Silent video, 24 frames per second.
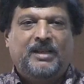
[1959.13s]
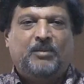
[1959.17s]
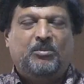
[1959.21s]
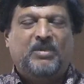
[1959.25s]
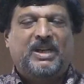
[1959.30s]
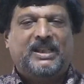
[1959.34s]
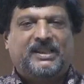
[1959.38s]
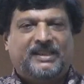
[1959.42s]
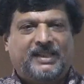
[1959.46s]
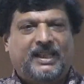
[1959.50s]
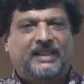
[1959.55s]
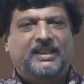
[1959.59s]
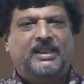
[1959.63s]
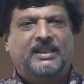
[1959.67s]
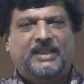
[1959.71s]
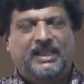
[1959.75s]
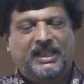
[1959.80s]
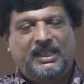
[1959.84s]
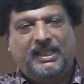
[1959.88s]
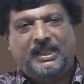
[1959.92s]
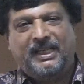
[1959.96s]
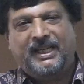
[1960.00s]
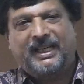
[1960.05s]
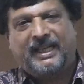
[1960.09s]
But Southern
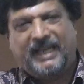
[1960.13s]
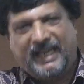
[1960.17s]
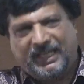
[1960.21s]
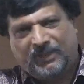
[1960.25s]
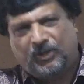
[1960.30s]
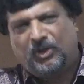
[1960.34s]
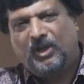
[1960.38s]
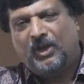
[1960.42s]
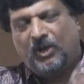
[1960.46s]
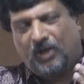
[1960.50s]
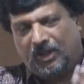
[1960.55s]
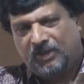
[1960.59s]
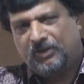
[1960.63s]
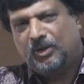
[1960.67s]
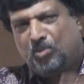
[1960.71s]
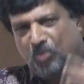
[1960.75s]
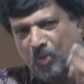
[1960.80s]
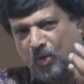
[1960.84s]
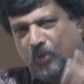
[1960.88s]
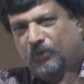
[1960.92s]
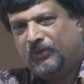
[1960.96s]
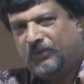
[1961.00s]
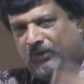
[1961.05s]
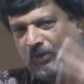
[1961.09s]
theory actually also
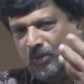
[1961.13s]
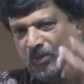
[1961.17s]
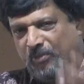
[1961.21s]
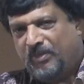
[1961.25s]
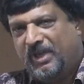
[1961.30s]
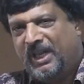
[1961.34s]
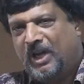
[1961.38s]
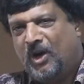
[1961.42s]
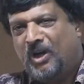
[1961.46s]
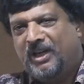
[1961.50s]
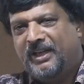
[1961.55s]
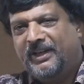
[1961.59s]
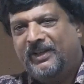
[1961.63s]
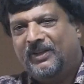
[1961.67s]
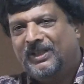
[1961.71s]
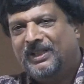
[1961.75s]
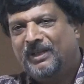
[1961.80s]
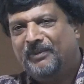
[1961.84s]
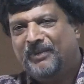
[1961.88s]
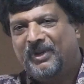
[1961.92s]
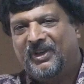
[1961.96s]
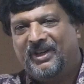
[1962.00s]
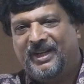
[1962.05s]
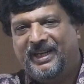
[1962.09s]
moves you beyond your
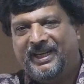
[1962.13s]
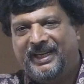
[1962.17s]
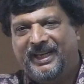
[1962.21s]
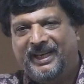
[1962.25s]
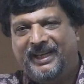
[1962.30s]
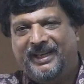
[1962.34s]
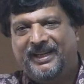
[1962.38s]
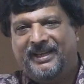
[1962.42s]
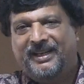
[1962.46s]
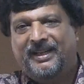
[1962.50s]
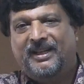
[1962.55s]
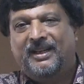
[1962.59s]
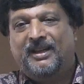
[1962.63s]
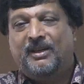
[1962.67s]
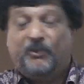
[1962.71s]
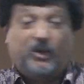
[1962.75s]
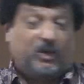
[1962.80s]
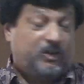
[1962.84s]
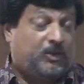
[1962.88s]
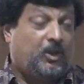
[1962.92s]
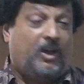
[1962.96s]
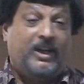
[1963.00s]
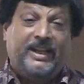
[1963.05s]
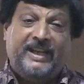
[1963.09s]
community
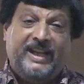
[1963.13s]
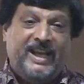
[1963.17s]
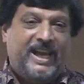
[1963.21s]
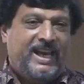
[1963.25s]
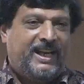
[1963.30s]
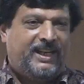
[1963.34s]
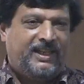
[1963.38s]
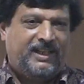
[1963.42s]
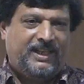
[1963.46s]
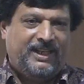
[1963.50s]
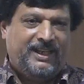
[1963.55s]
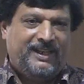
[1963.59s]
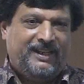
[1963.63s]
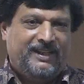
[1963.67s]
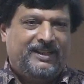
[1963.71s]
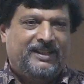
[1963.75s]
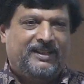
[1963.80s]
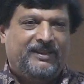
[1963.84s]
for solidarity